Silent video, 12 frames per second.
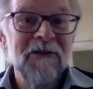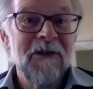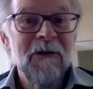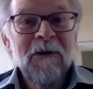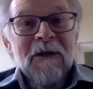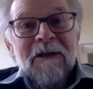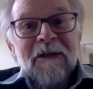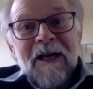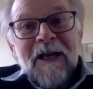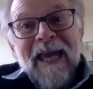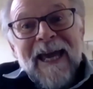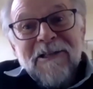So
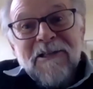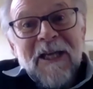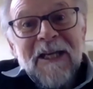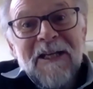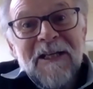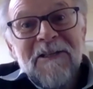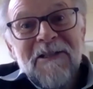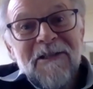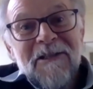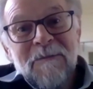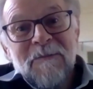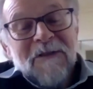a gas heating
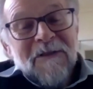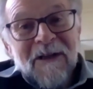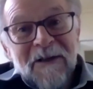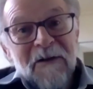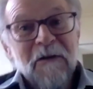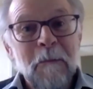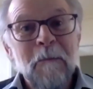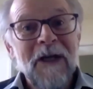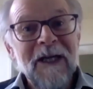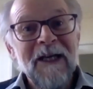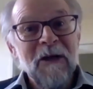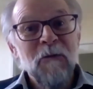system is kind of
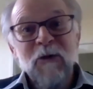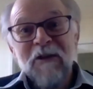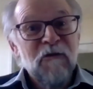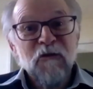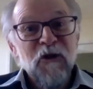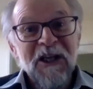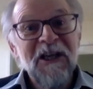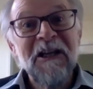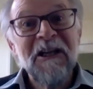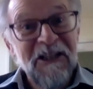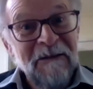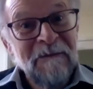competing with a free
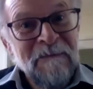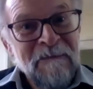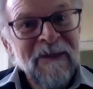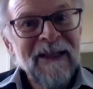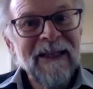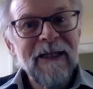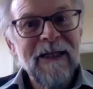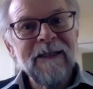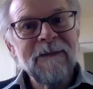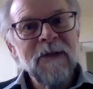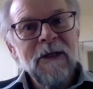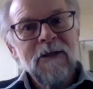heater.
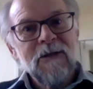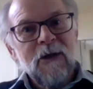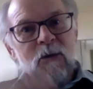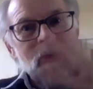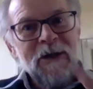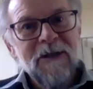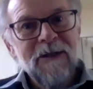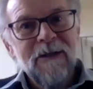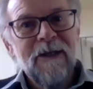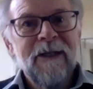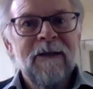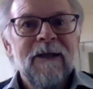Um, so once,
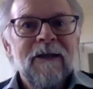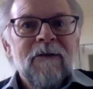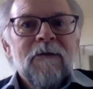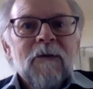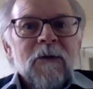and, and of